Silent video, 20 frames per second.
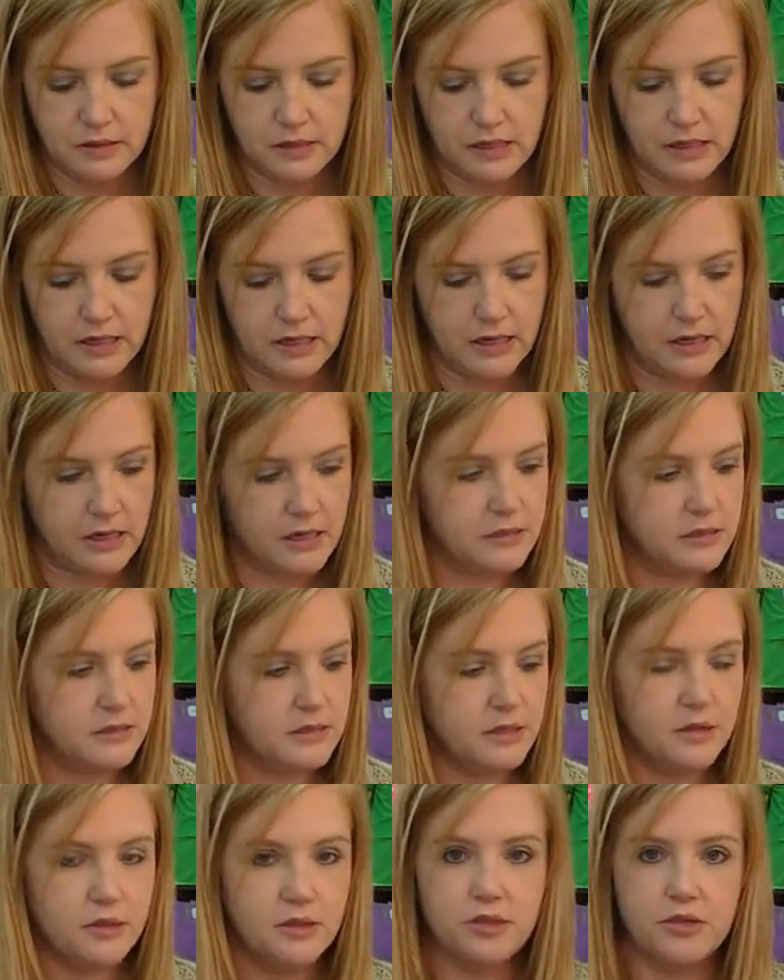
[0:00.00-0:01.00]
and
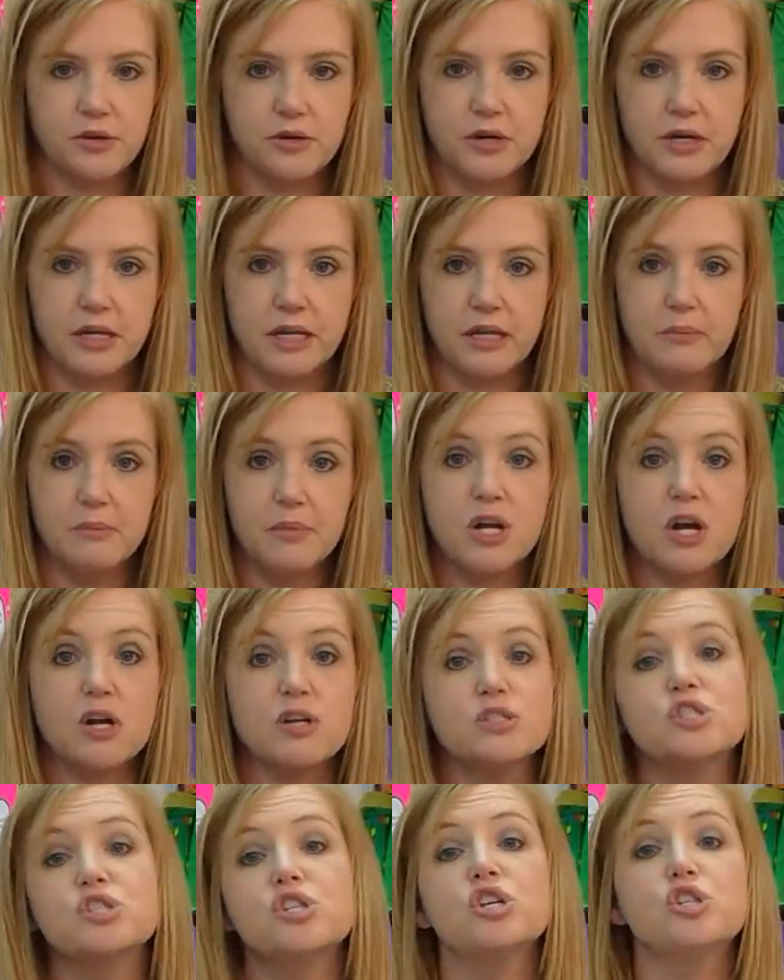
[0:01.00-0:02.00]
3,
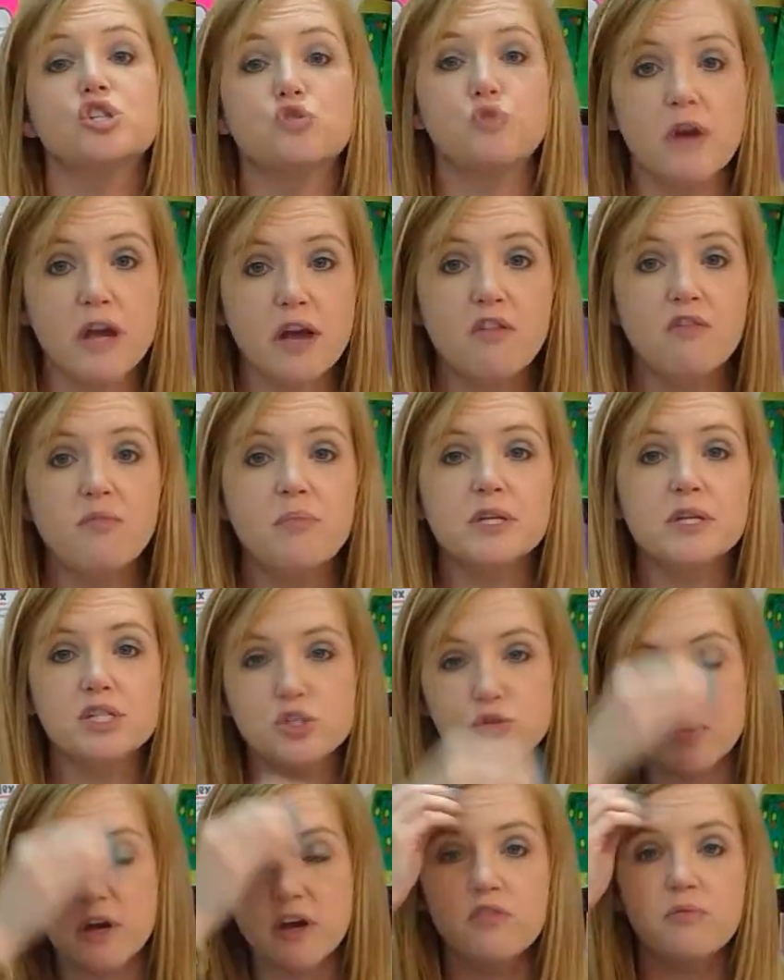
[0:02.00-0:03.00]
because 12 plus
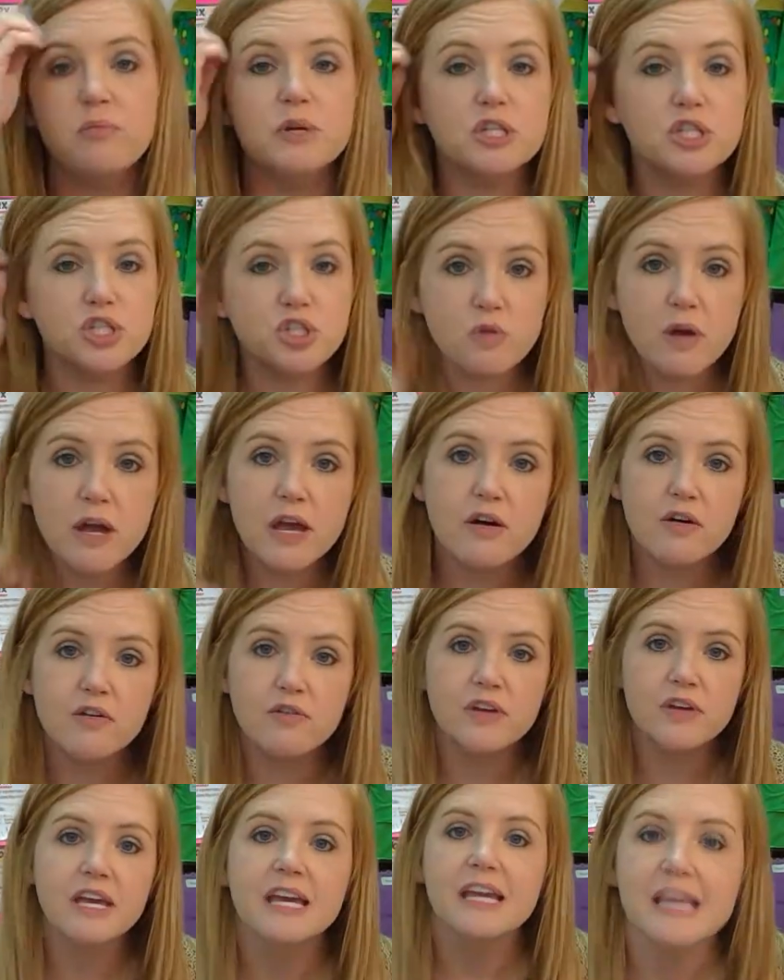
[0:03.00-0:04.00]
12 plus 12
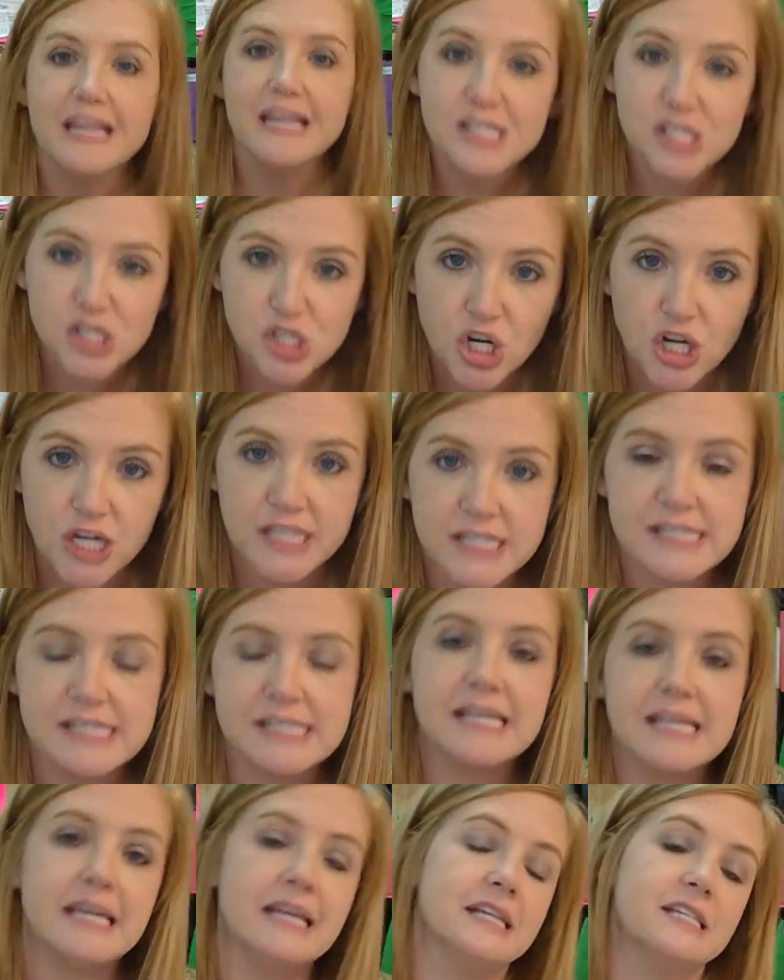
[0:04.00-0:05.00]
is
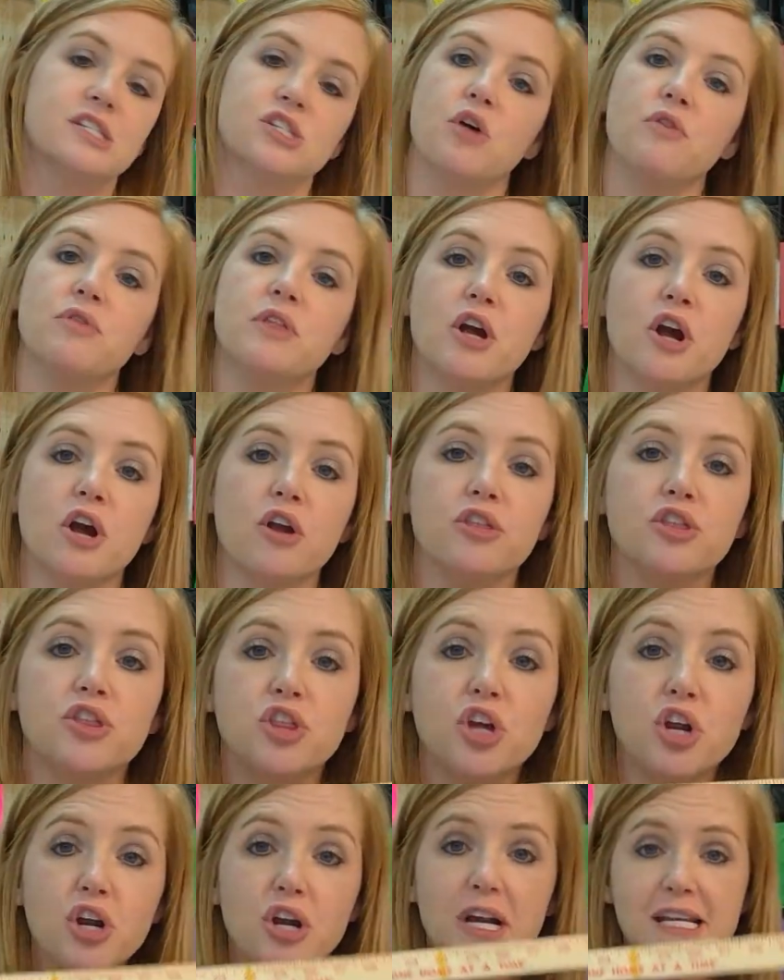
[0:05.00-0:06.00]
36. So there are
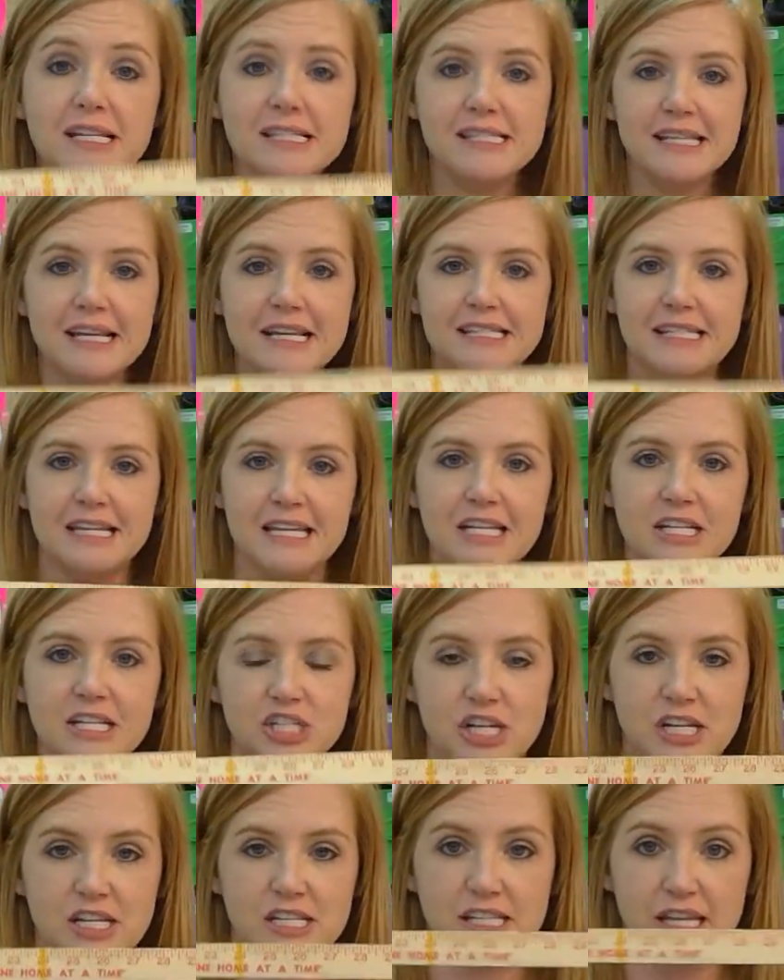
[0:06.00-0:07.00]
36
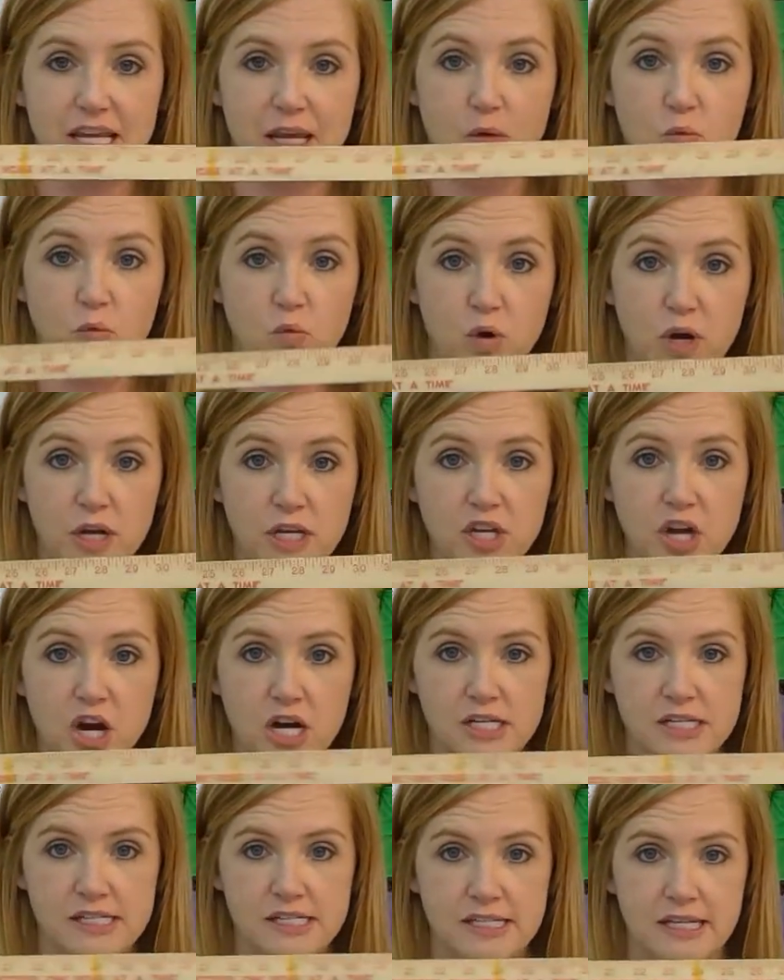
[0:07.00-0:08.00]
inches in one
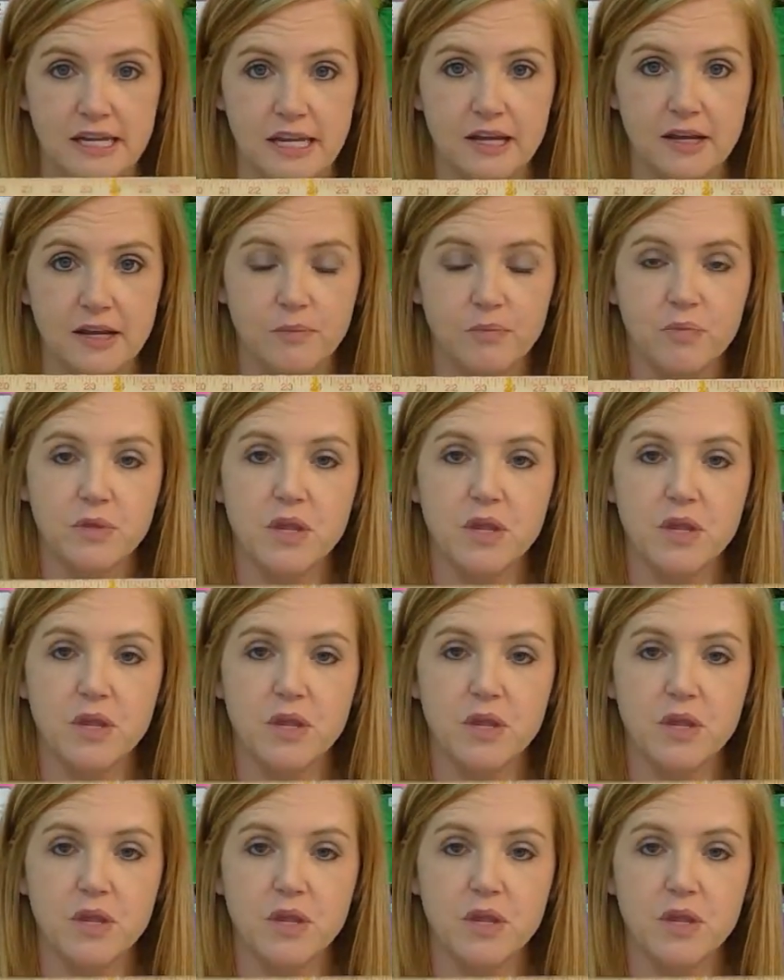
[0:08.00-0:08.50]
yardstick.